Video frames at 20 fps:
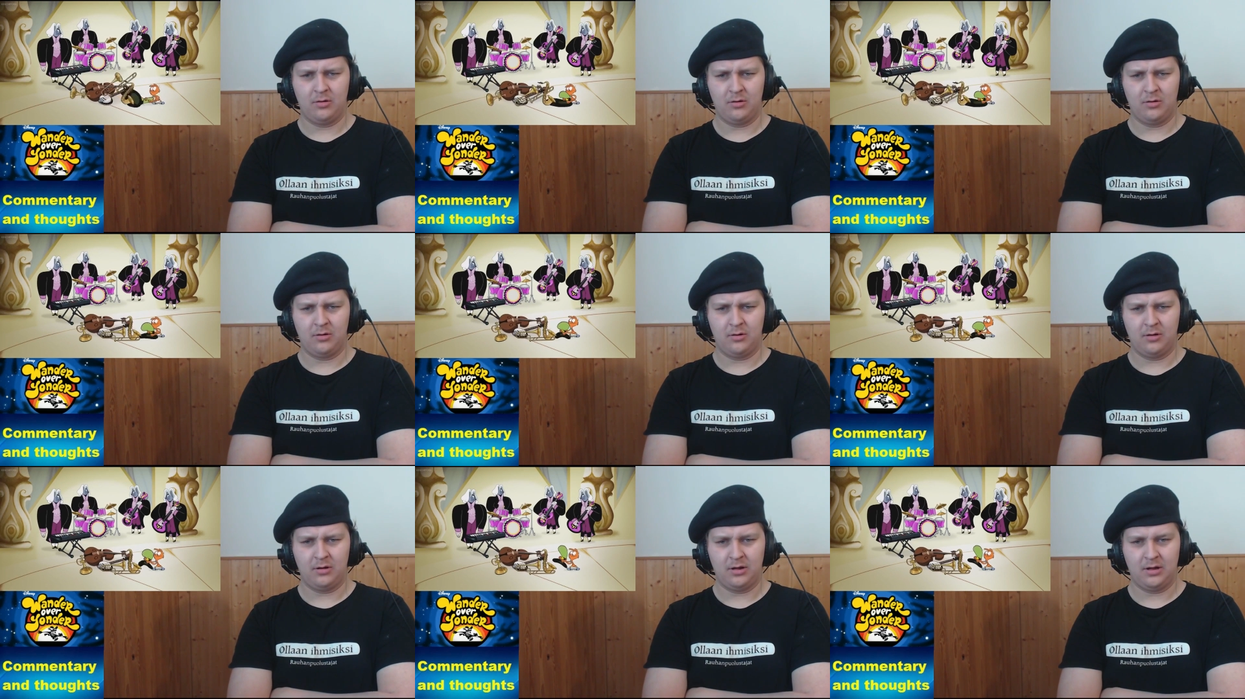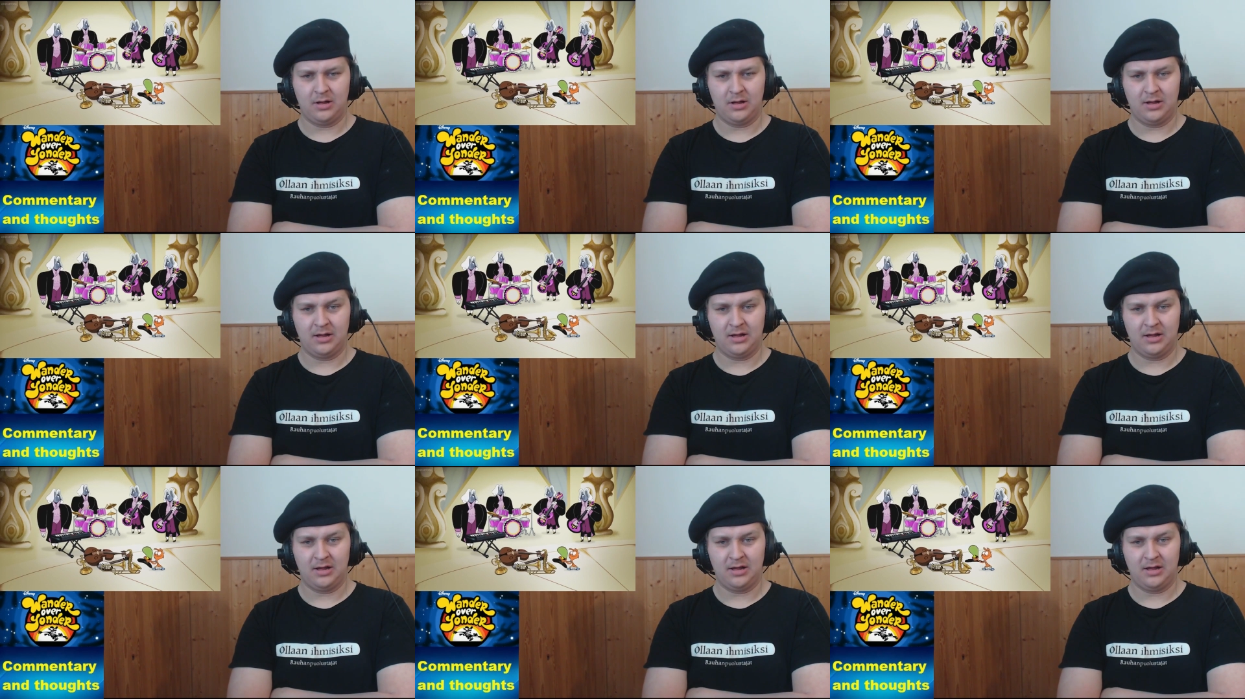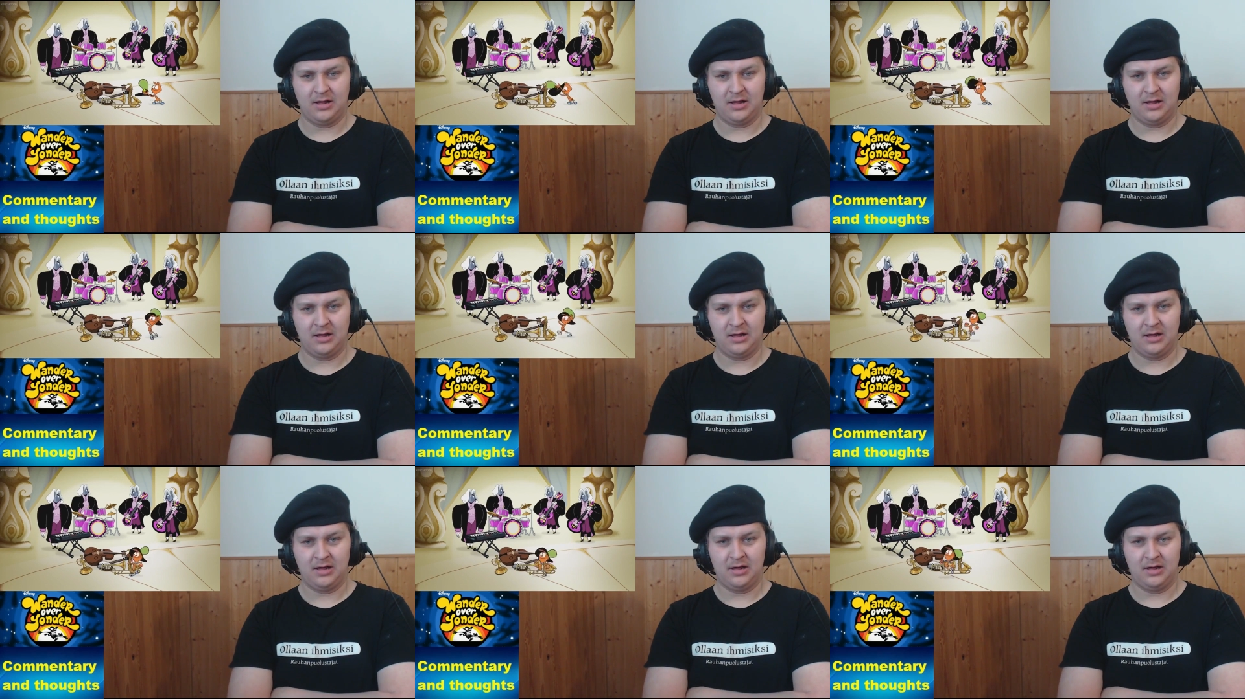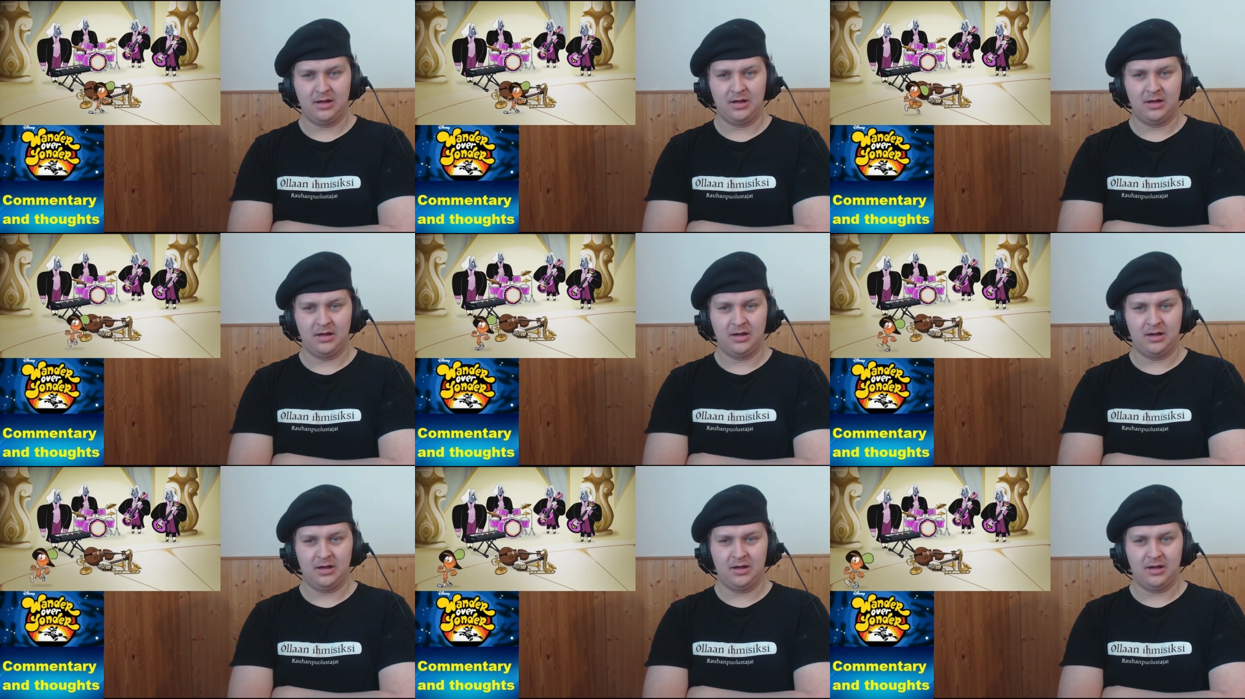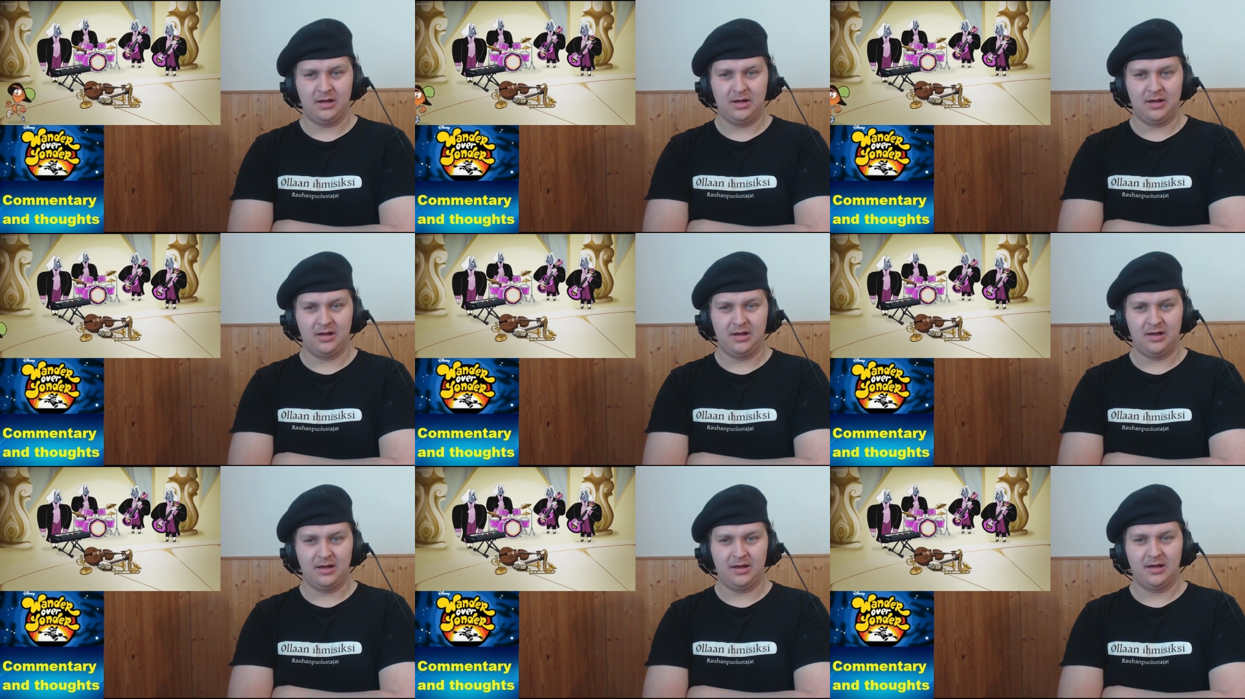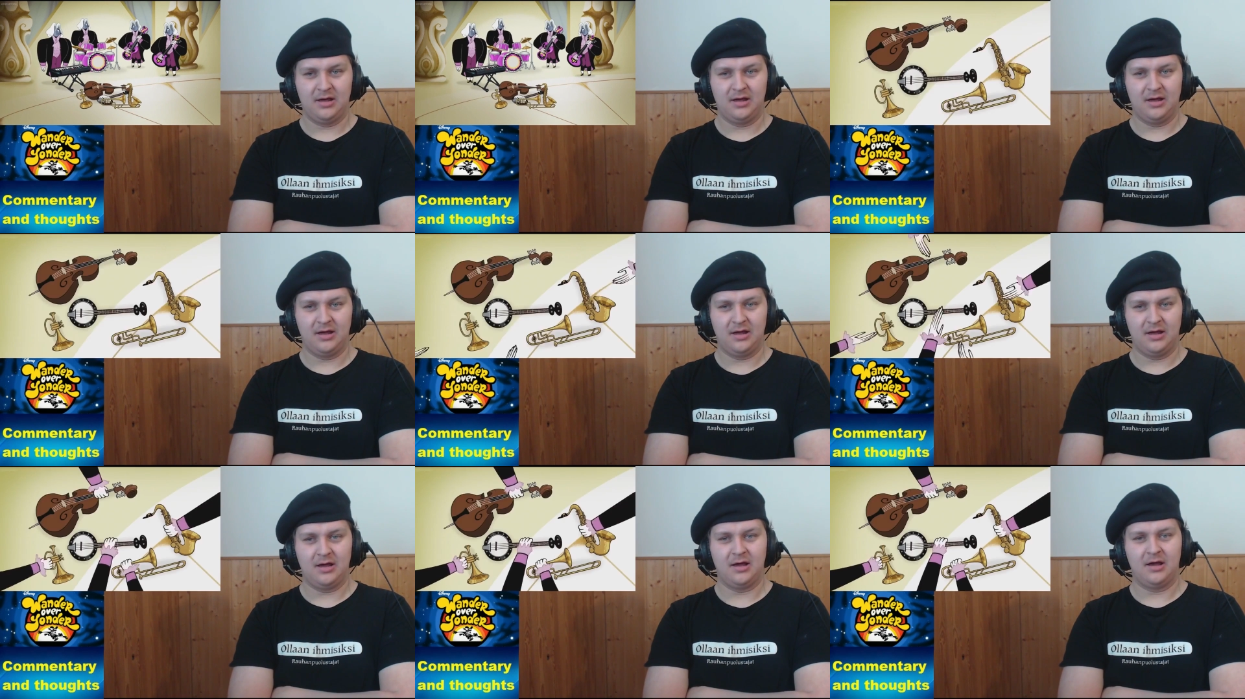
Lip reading: Nothing is said.